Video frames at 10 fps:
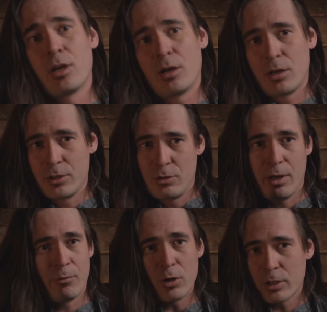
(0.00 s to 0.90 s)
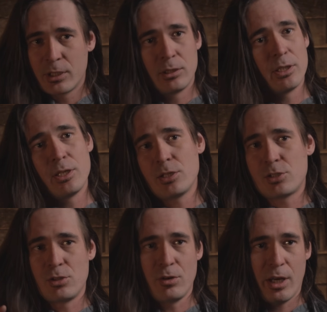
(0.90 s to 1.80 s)
you have
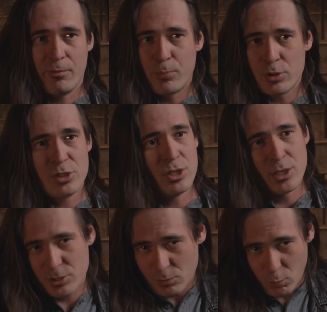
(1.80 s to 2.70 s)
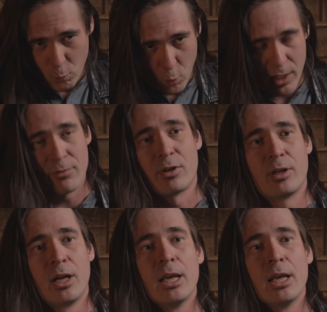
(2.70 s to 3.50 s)
Hercules, you have Perseus, whatever.